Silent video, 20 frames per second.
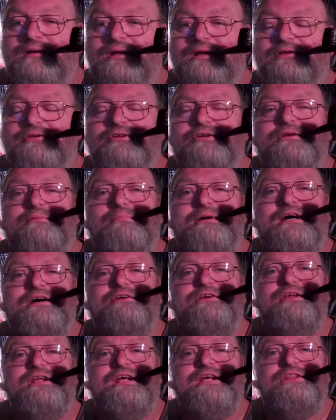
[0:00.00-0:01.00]
he said
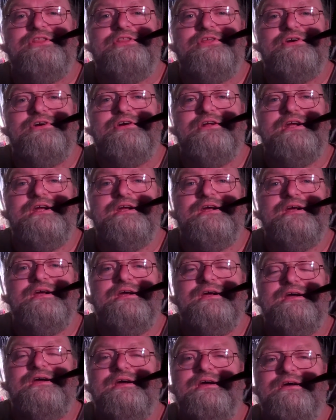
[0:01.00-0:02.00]
about 10:30
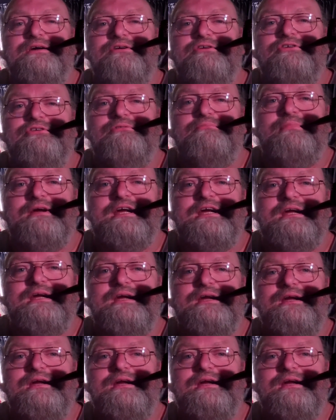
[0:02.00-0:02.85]
you should make